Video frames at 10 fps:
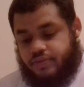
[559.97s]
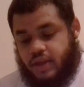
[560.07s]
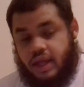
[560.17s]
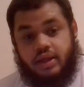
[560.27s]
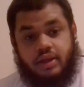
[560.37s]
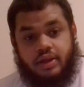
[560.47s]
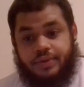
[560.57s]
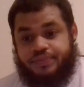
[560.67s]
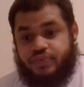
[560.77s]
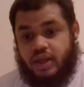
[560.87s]
Like
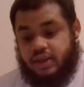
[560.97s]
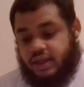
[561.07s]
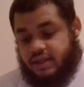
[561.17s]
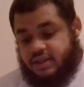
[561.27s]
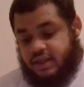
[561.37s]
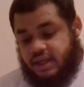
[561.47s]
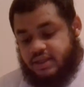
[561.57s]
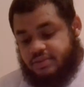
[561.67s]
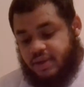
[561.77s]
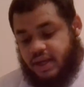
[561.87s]
this
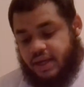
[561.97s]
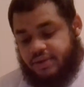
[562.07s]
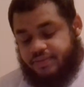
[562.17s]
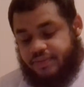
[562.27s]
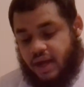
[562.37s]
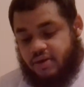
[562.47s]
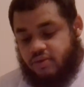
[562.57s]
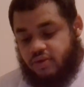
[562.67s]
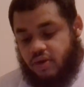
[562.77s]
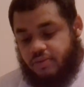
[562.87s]
list, man, I
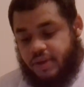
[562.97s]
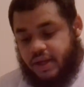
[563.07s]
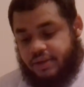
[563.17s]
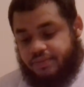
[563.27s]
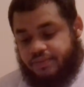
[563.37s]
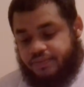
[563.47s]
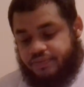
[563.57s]
don't know, man.